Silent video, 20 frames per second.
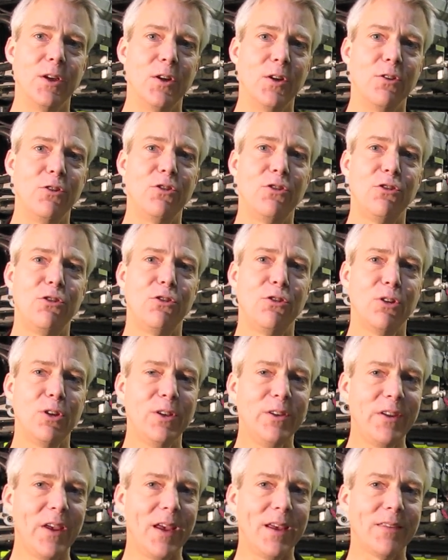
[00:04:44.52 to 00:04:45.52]

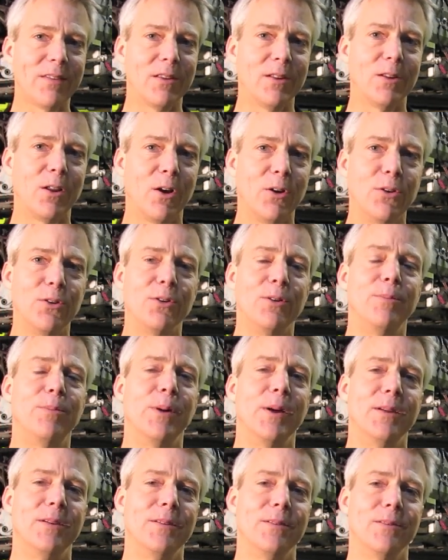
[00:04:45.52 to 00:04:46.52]
should take the load,
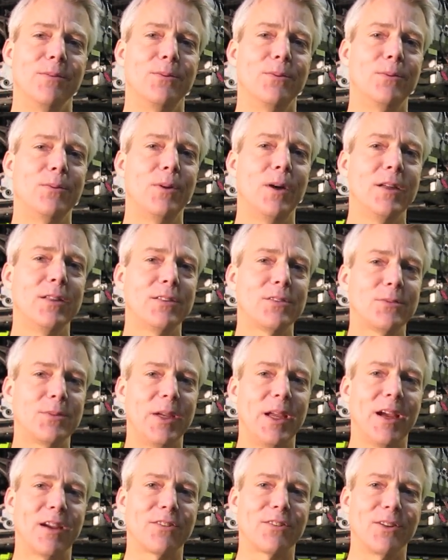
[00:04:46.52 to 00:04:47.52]
but once
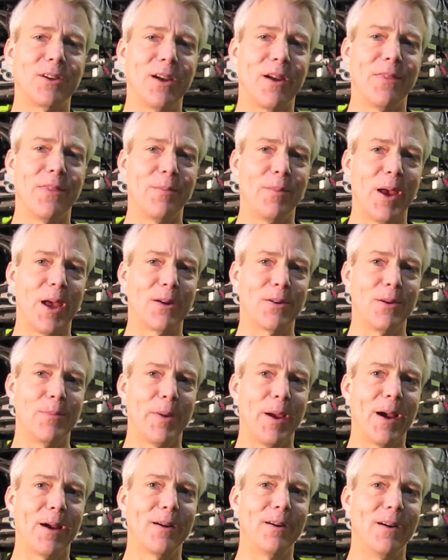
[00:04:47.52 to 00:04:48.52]
we actually got the battery
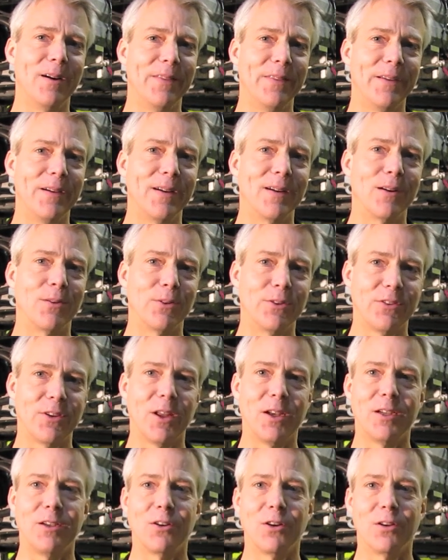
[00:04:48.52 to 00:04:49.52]
pack on there, I was
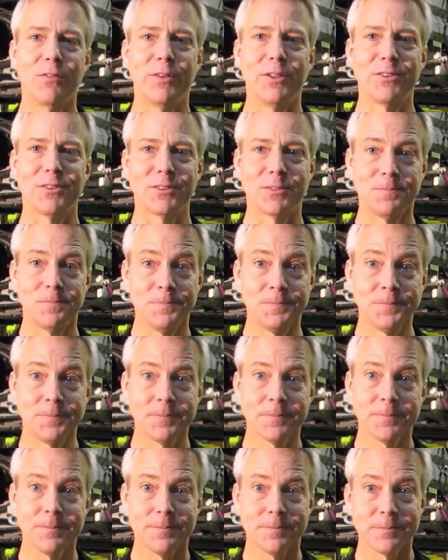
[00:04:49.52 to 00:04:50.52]
getting nervous.
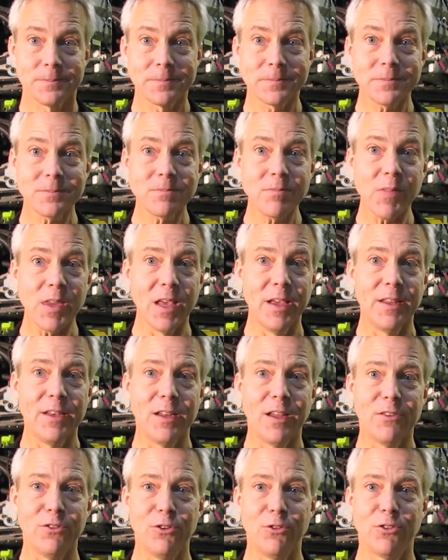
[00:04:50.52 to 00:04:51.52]

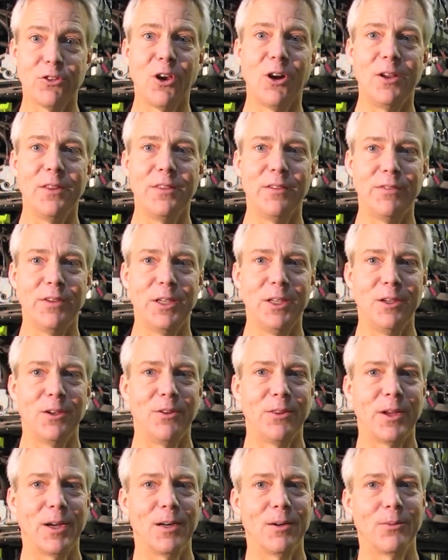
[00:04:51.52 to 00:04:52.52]
And as you saw in the
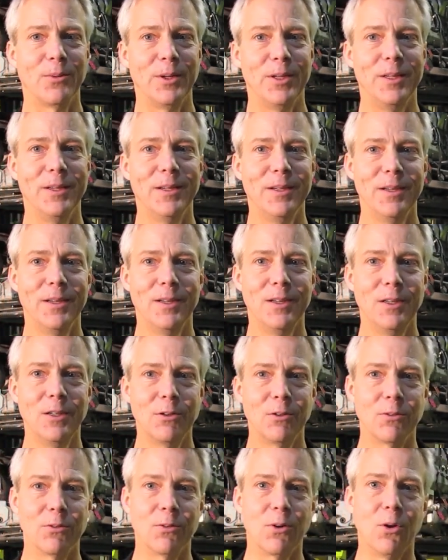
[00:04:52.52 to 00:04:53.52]
video there, we
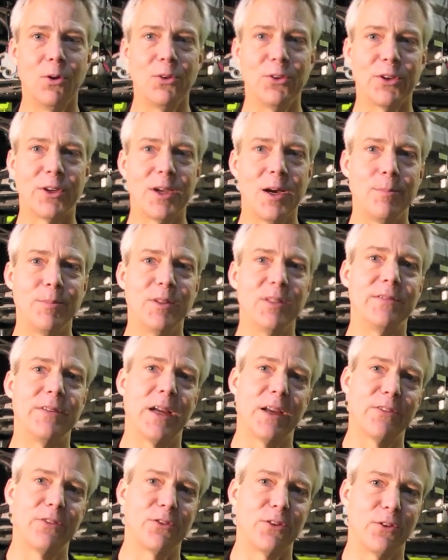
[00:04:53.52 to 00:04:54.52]
rolled a couple of
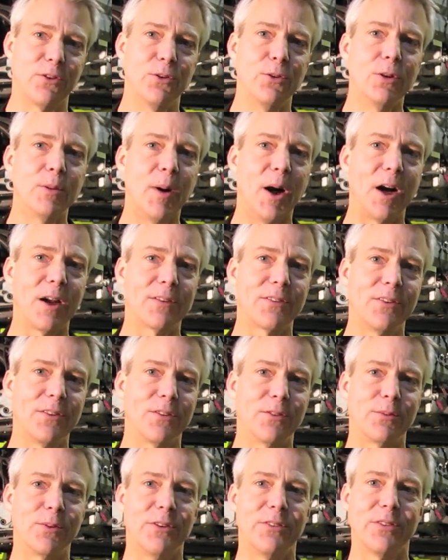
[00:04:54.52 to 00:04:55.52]
extra
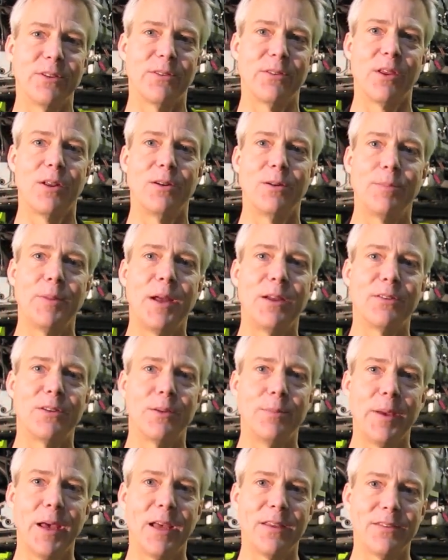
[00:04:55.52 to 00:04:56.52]
toolboxes with six hundred pound
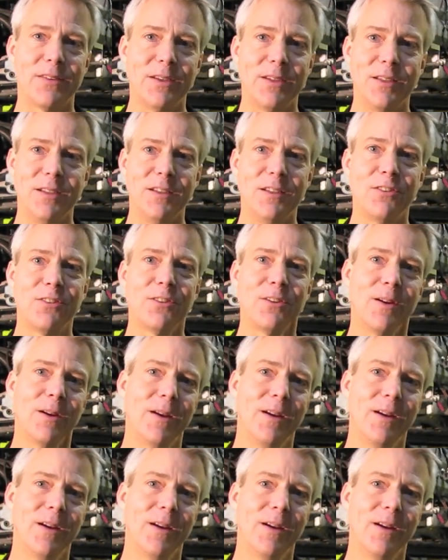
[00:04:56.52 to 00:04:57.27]
capacity each